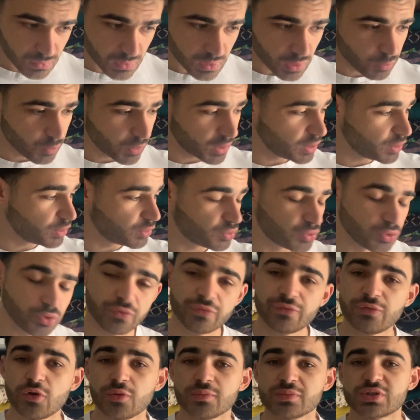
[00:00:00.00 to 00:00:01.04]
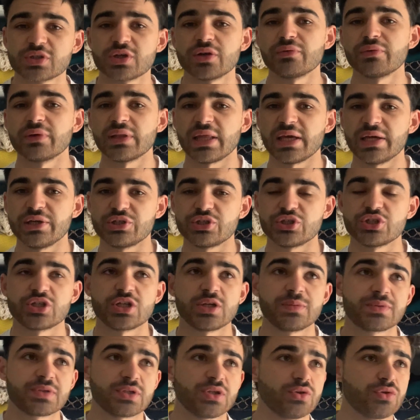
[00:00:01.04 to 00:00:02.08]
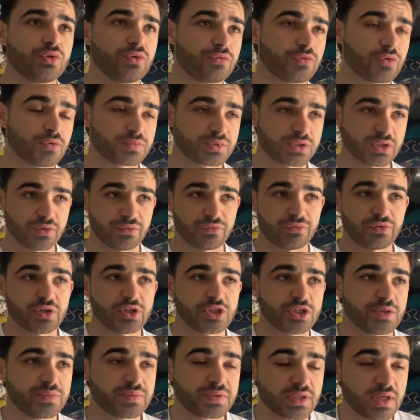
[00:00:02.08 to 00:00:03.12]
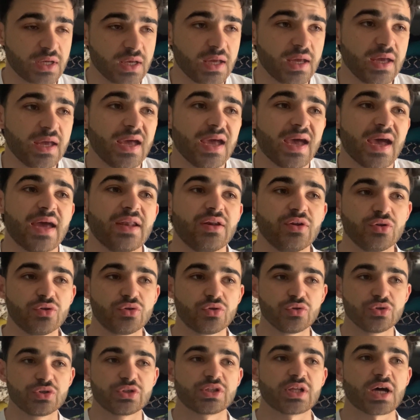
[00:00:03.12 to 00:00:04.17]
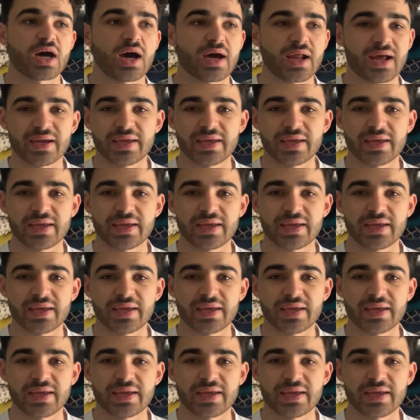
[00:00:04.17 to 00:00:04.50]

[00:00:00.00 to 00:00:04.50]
when you do form certain relationships and you do form certain friendships and you do start, I